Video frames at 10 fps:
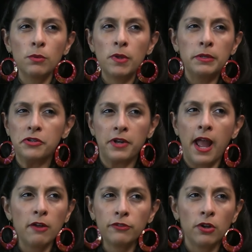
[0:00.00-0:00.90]
maybe a year and a
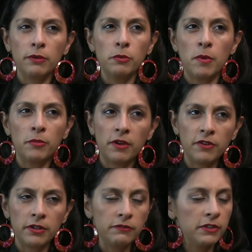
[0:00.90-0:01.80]
half ago. I yeah. remember it
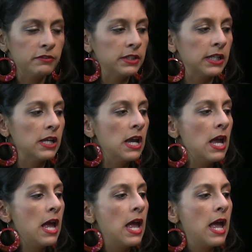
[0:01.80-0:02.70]
very vividly.
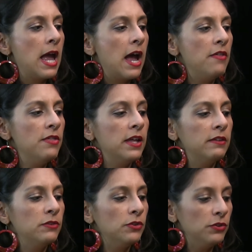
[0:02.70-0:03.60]
And
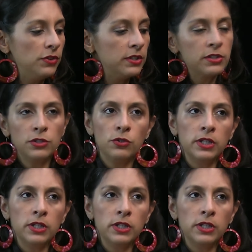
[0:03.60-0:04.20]
then this new